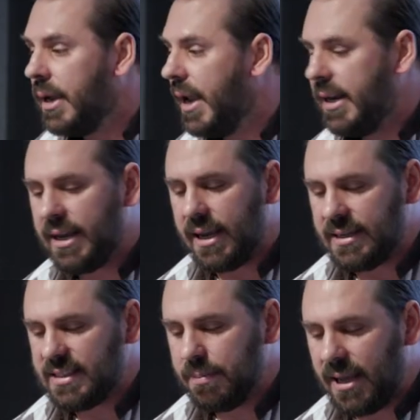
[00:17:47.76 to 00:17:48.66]
Hediger
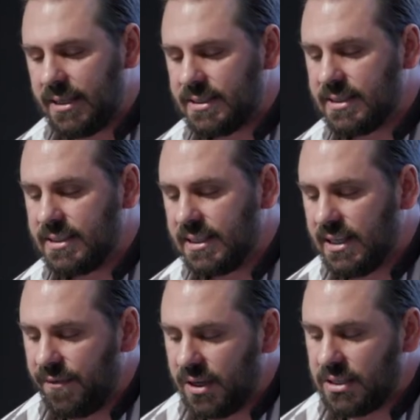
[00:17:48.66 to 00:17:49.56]
explains the
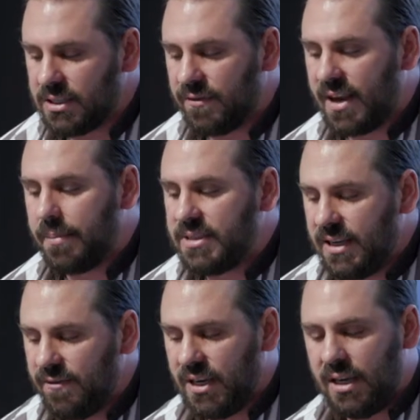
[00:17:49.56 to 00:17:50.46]
significance of
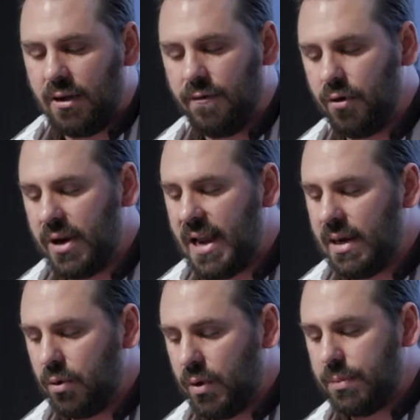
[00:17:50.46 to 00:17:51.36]
captivity for an
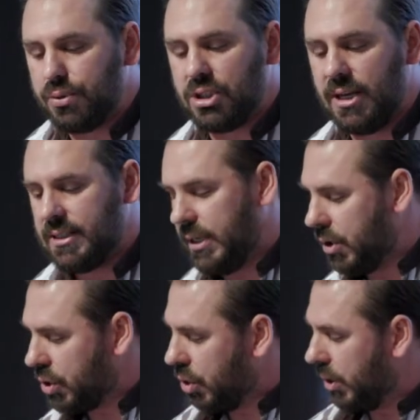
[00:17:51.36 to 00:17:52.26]
animal in precisely
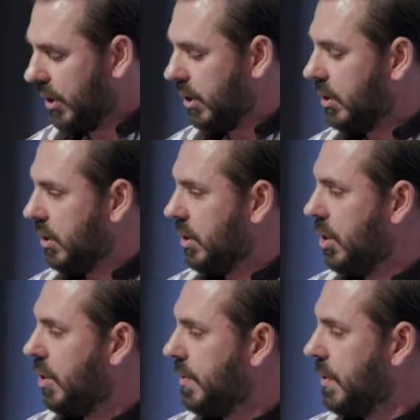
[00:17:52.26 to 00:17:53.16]
Uexküllian
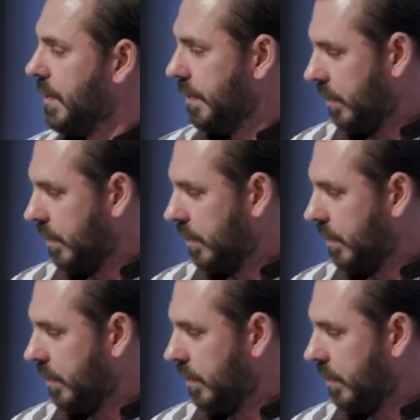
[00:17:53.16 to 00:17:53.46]
terms.